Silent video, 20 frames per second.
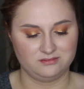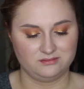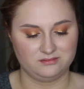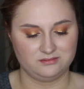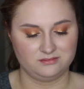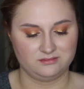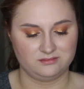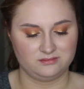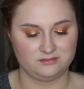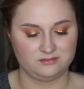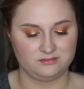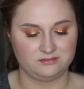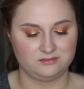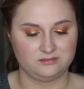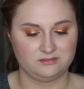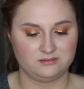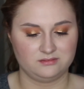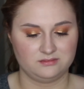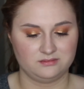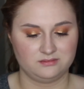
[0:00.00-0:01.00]

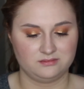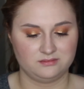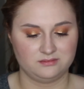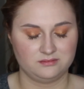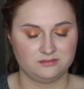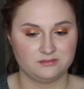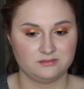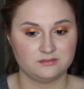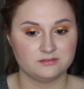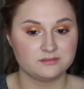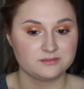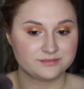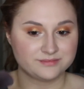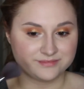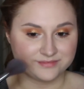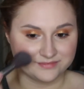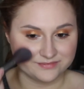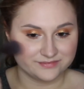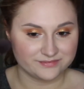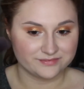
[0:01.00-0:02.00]

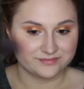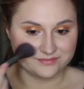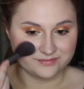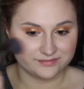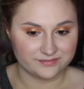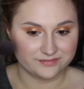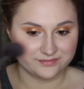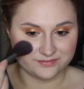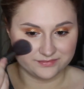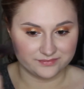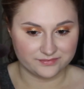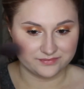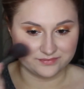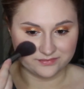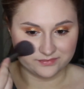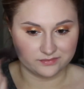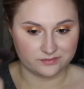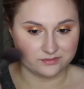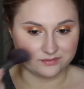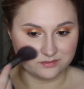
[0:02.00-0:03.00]

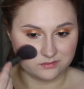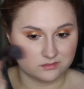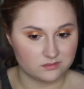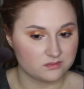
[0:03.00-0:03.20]
No one is speaking in this clip.